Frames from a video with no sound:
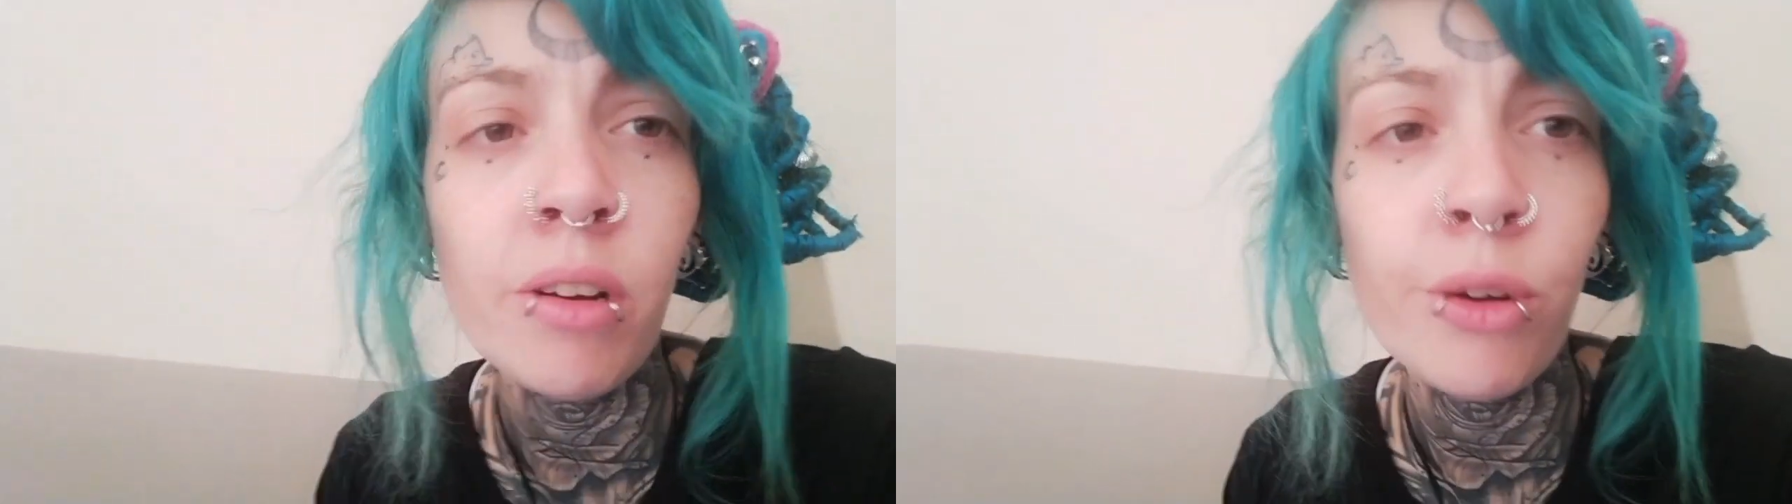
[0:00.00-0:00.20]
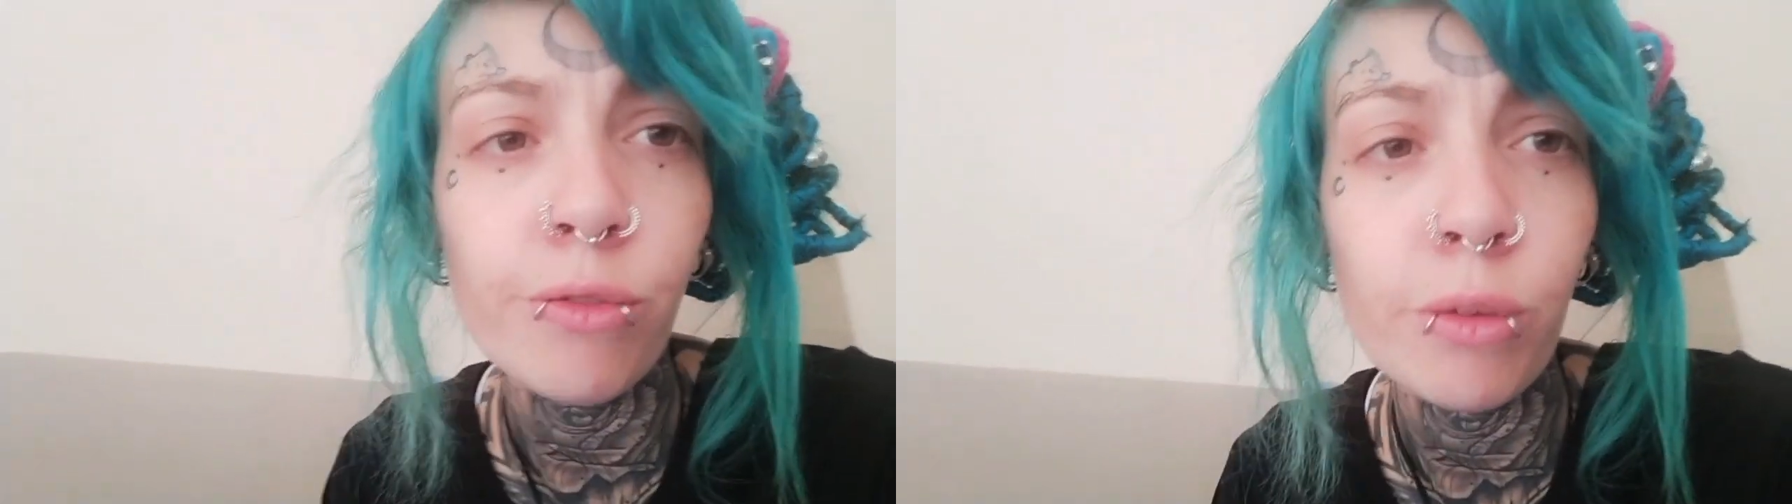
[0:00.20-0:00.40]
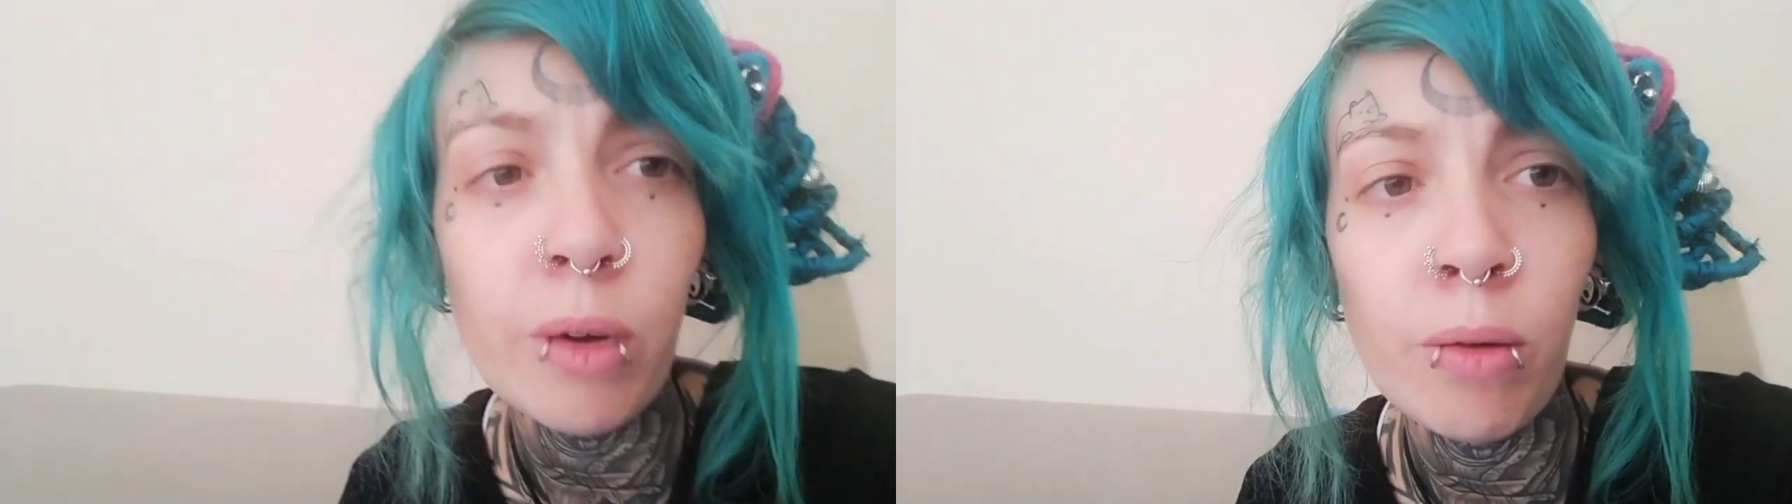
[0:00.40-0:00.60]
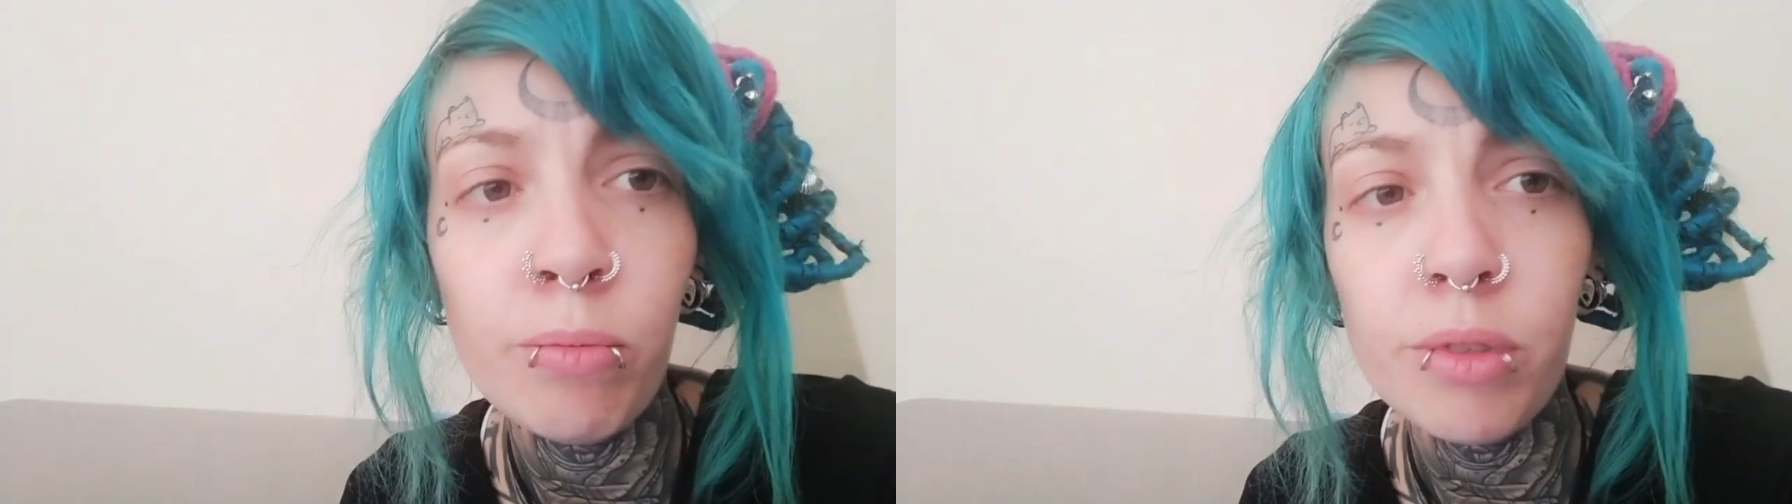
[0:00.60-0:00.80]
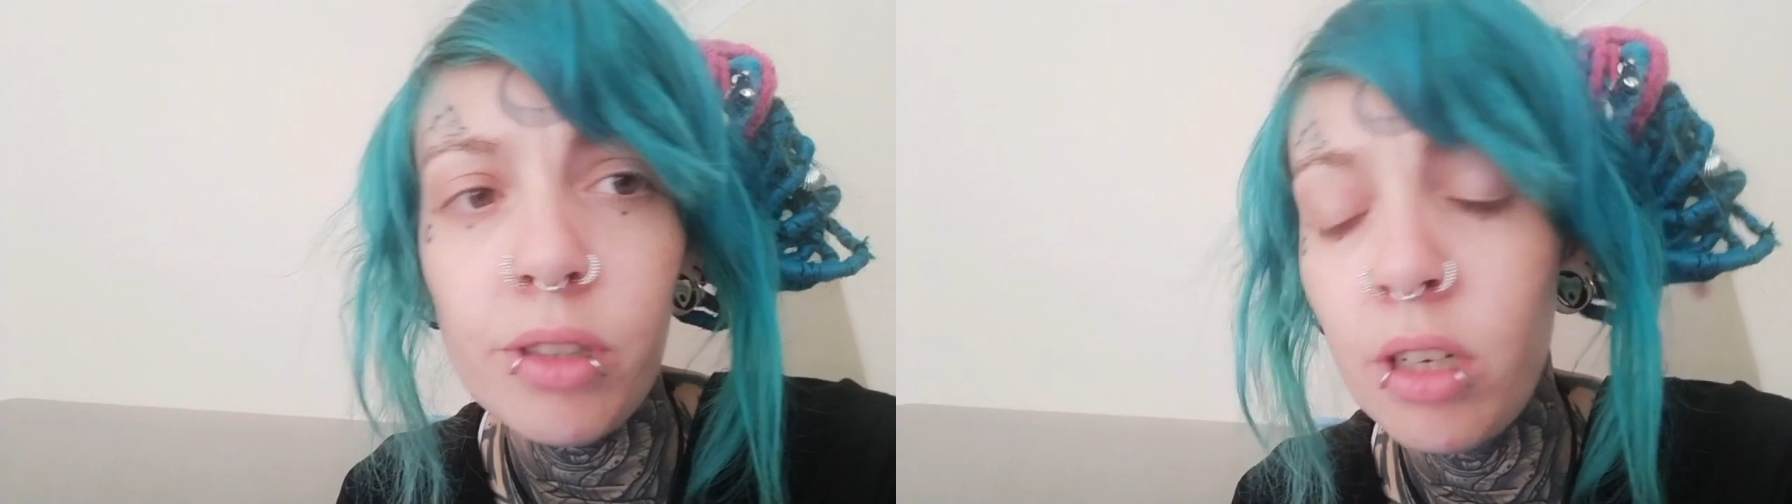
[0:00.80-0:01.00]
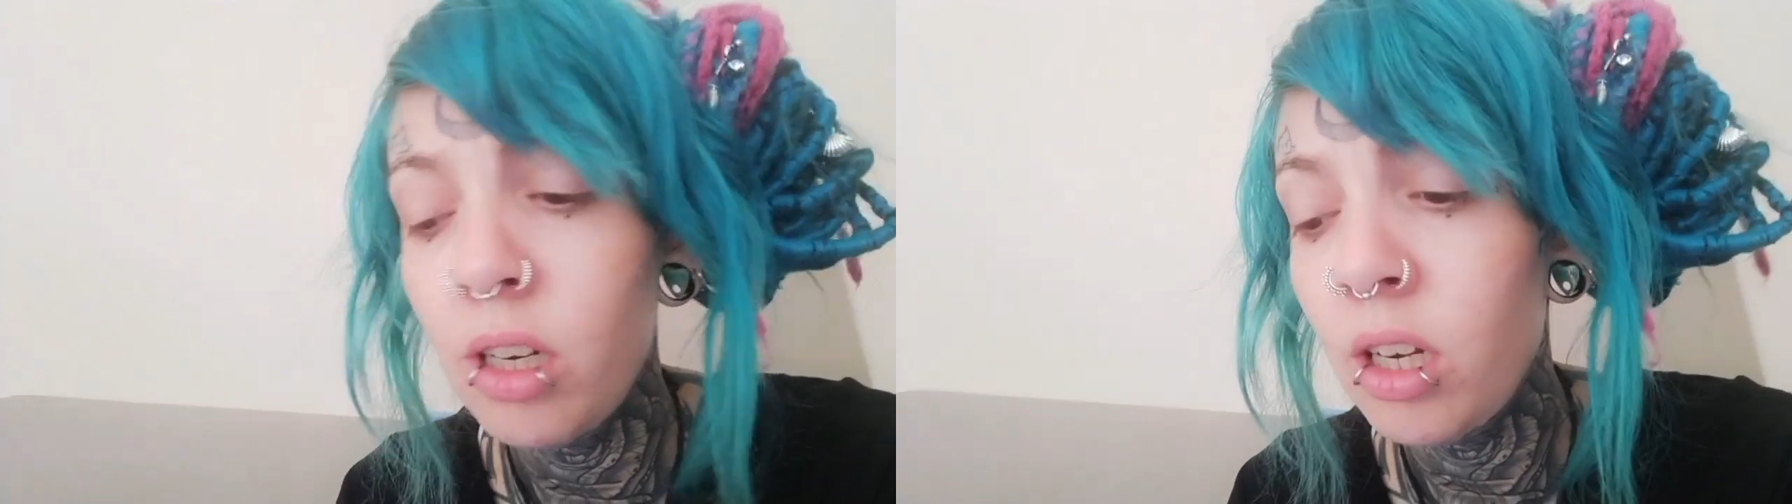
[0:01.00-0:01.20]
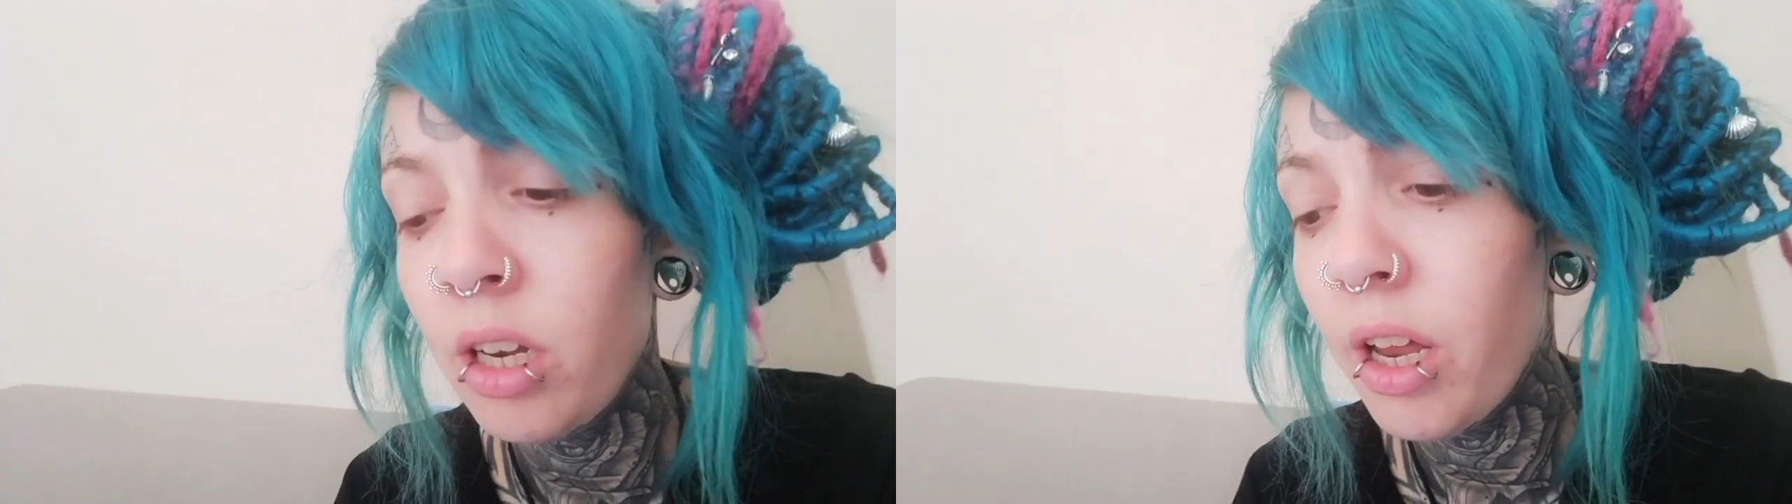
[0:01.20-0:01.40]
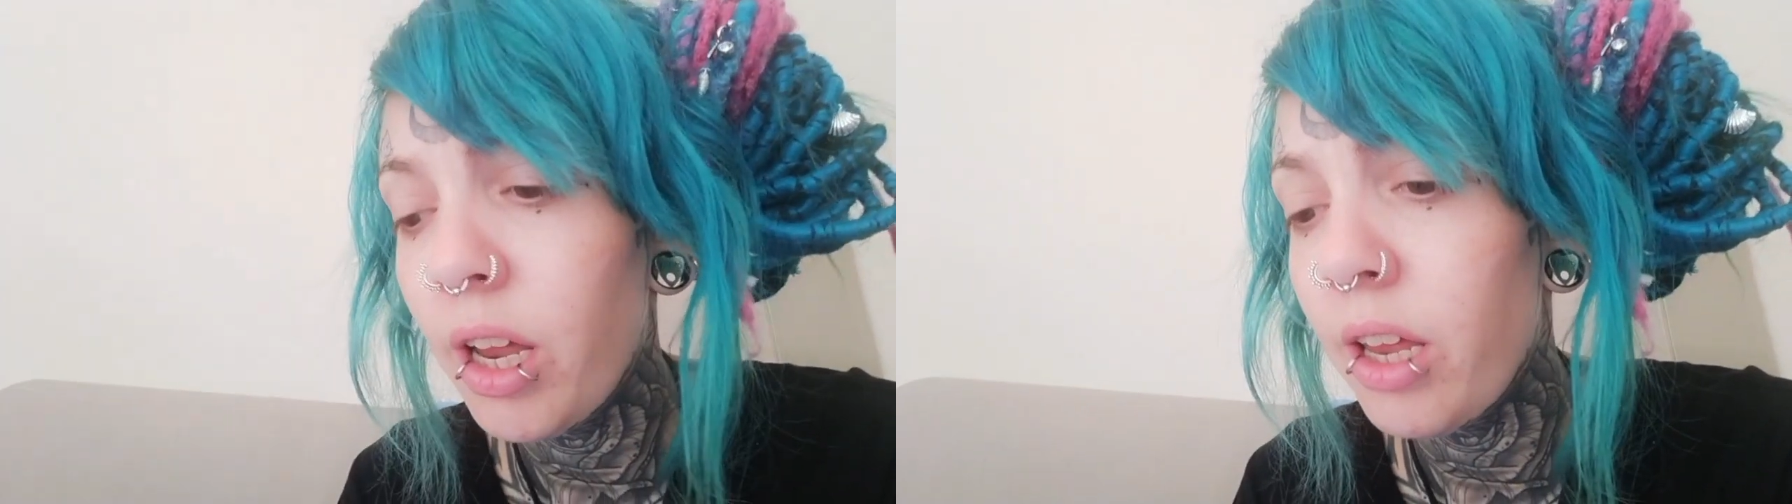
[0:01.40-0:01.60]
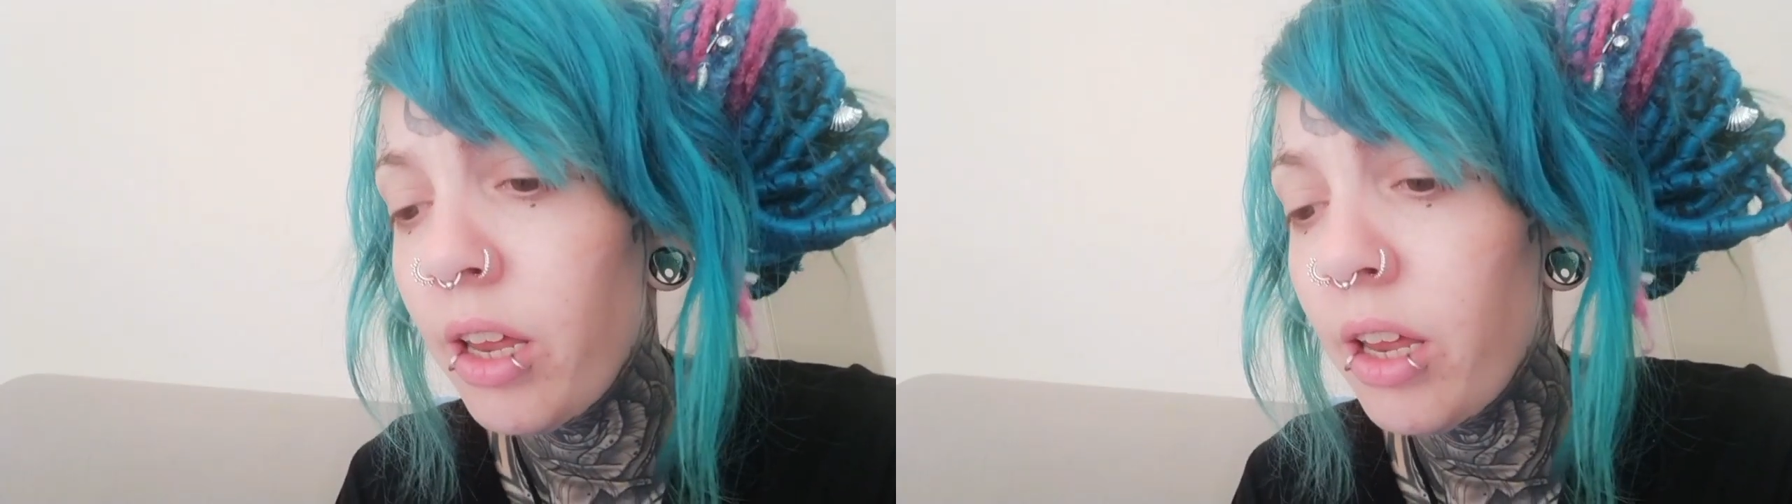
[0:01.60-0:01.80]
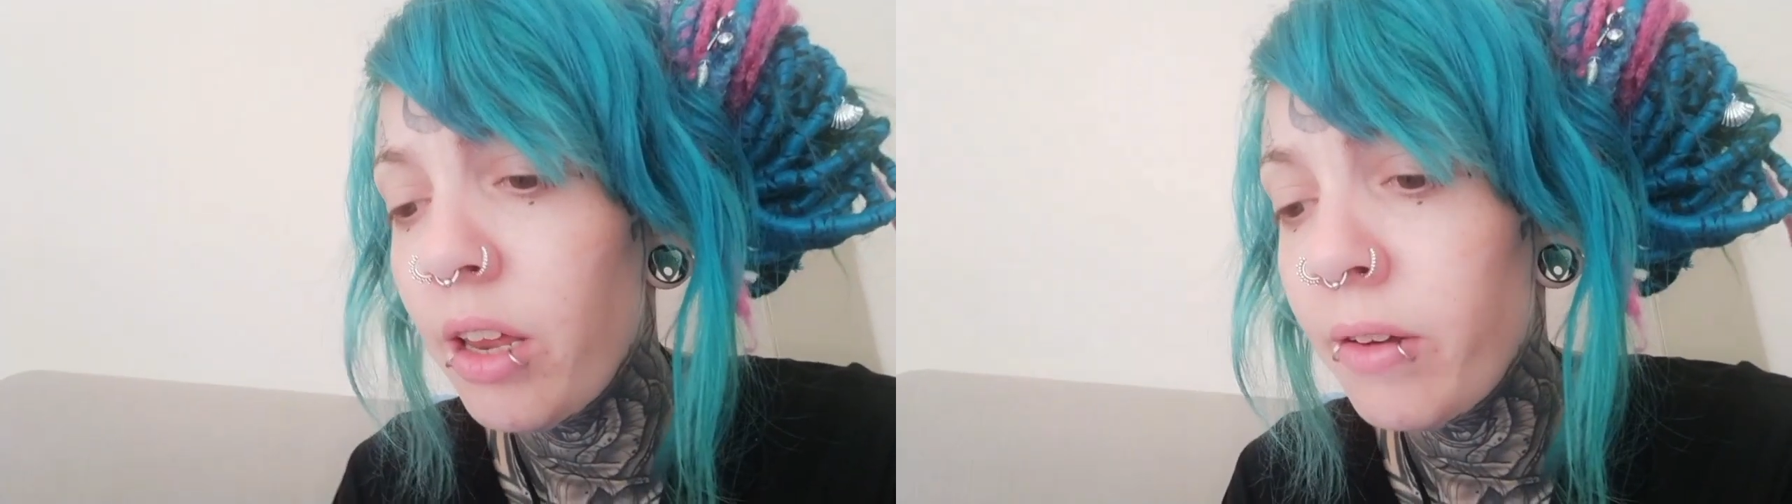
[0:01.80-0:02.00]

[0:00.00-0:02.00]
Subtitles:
overwhelmed and